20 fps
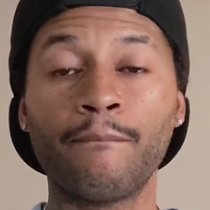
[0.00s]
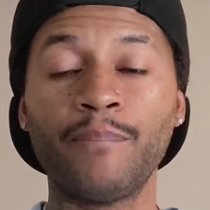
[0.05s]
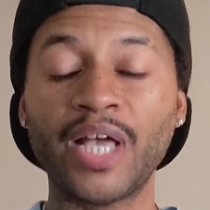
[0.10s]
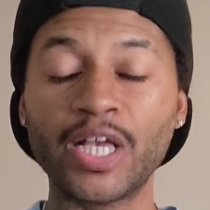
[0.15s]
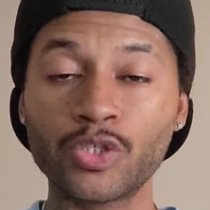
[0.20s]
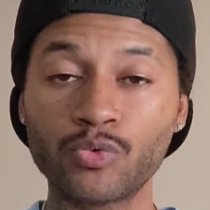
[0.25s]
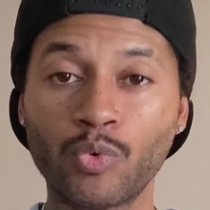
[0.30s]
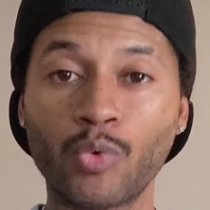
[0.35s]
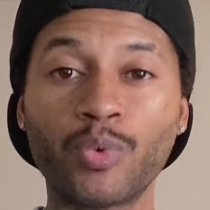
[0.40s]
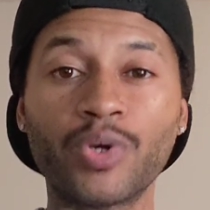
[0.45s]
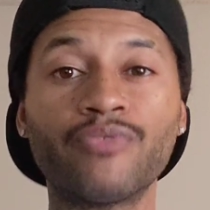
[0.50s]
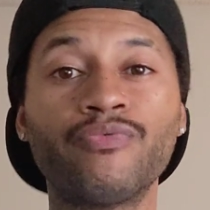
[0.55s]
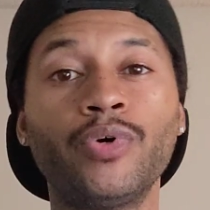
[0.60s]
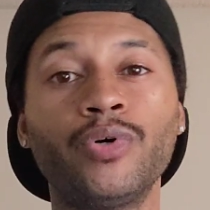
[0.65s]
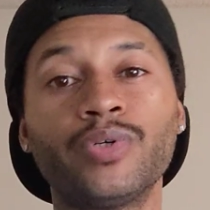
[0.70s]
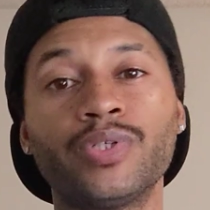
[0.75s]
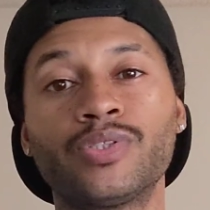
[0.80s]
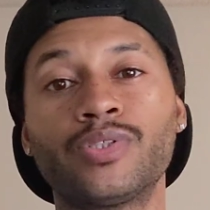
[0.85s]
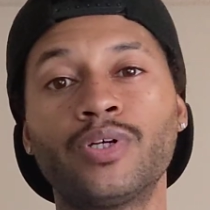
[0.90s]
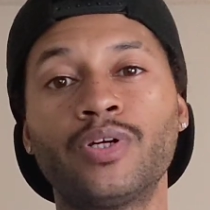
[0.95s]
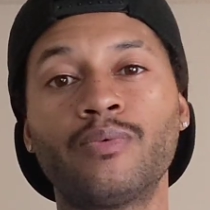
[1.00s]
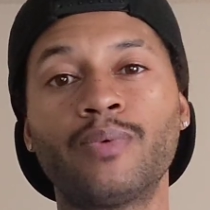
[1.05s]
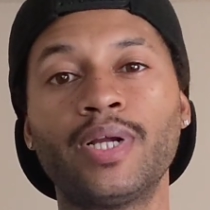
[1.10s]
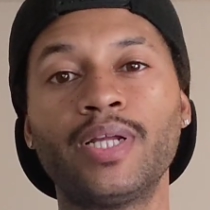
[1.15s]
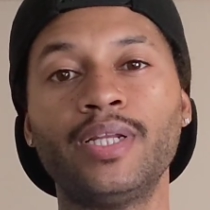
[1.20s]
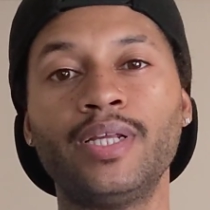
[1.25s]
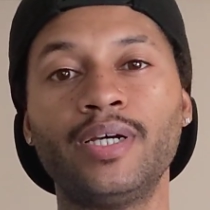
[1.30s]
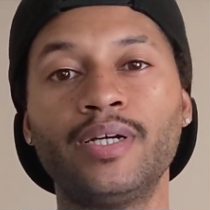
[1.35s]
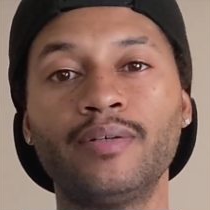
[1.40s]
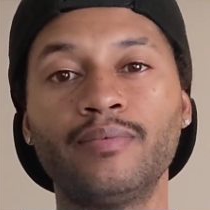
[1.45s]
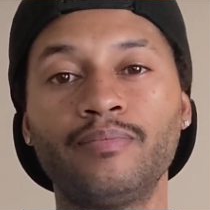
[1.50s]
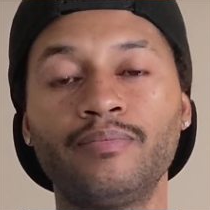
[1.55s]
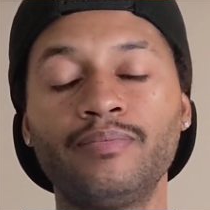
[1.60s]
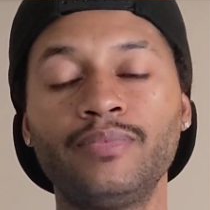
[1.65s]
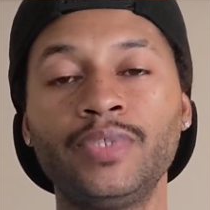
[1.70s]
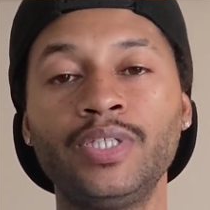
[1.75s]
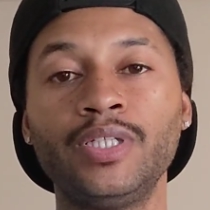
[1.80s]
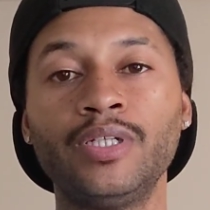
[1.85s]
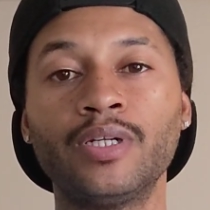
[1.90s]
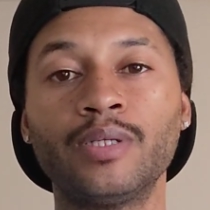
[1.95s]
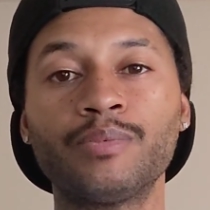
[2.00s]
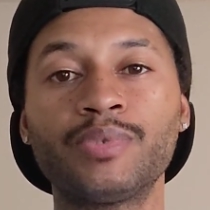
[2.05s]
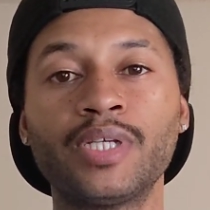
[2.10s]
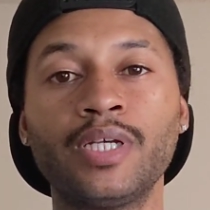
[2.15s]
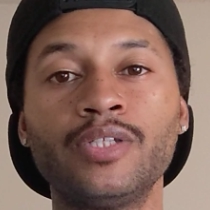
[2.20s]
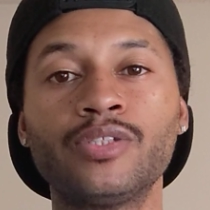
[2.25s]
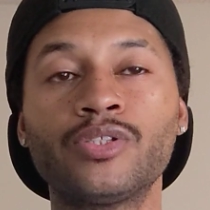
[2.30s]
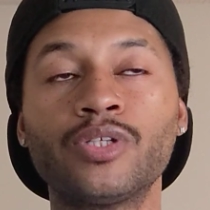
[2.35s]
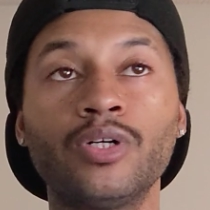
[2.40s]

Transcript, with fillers: That's what we're focused on right now. You know what I'm saying?